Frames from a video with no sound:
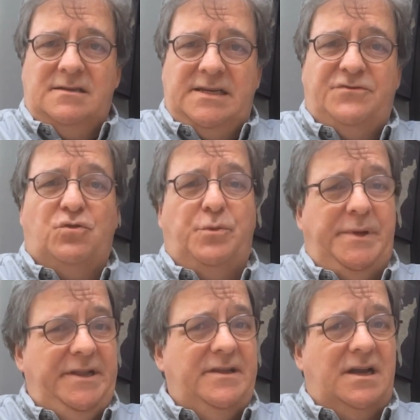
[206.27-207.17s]
it will
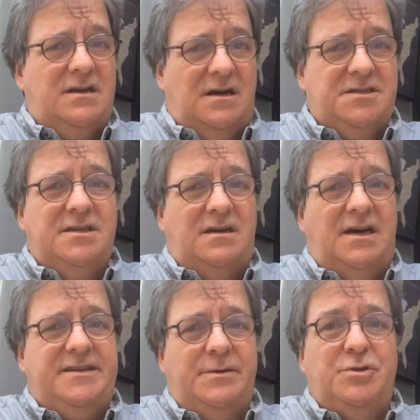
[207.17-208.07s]
remain that constant
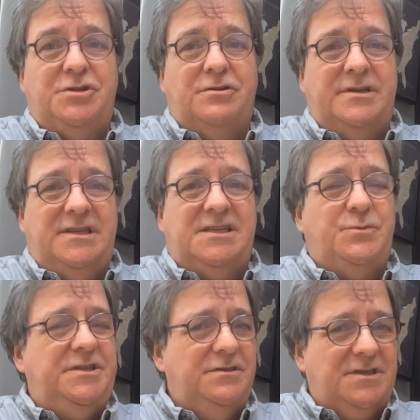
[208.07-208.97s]
hot temperature unless
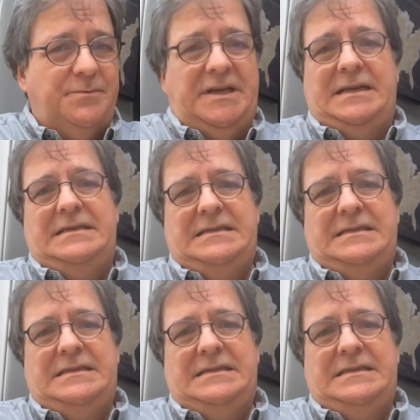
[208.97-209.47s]
we do something.